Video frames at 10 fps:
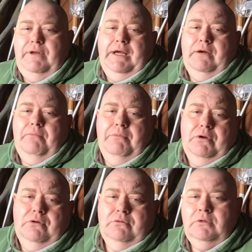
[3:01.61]
help them
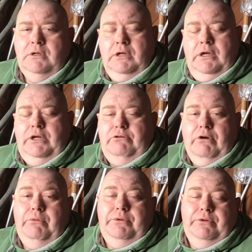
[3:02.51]
along in
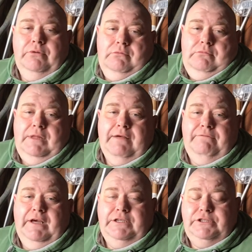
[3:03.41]
growing their
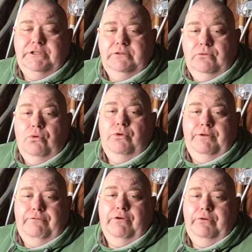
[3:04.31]
veg or the
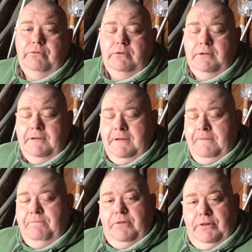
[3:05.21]
fruit
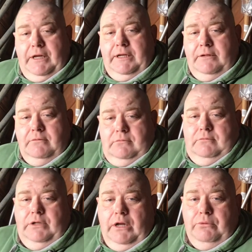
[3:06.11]
that they,
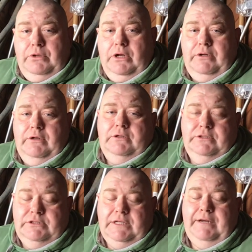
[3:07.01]
gonna
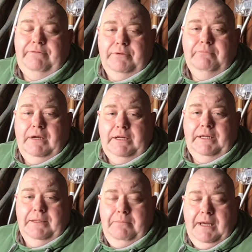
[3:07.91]
save them money,
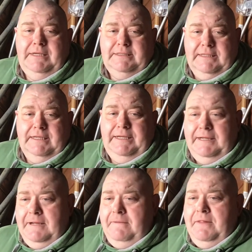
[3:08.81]
basically.
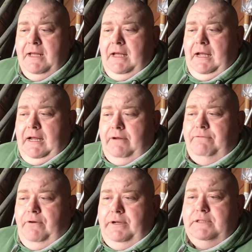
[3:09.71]
And I
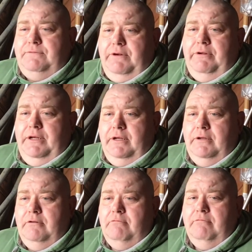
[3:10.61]
find it's very
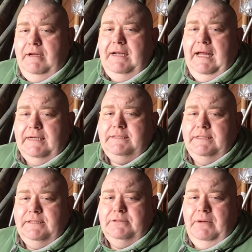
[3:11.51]

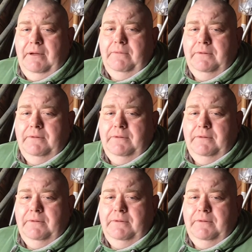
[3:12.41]
relaxing as well.